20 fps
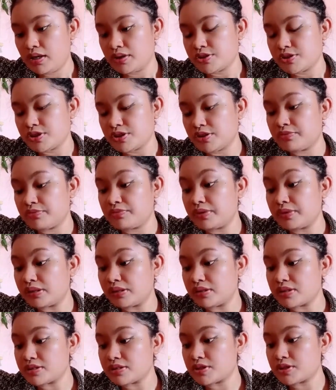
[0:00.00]
She
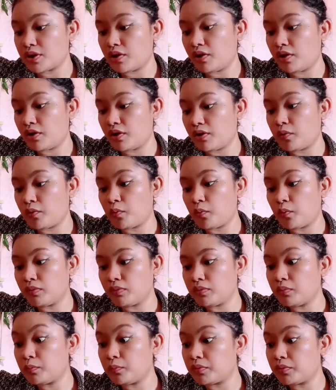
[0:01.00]
feels her
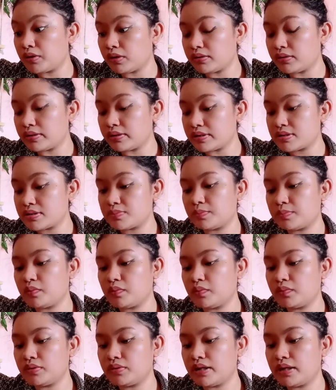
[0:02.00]
whole world
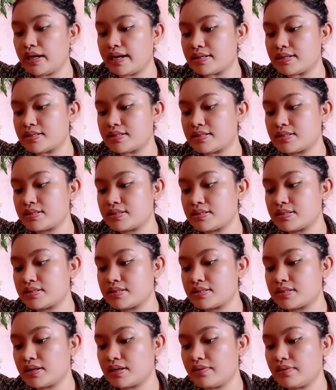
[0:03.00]
explode
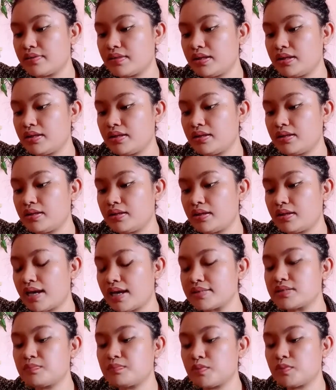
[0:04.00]
as the
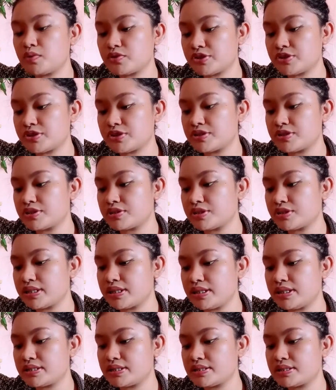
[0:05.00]
as emotions
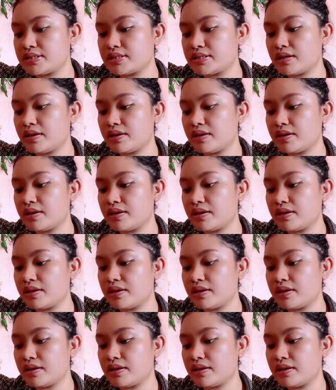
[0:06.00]
she's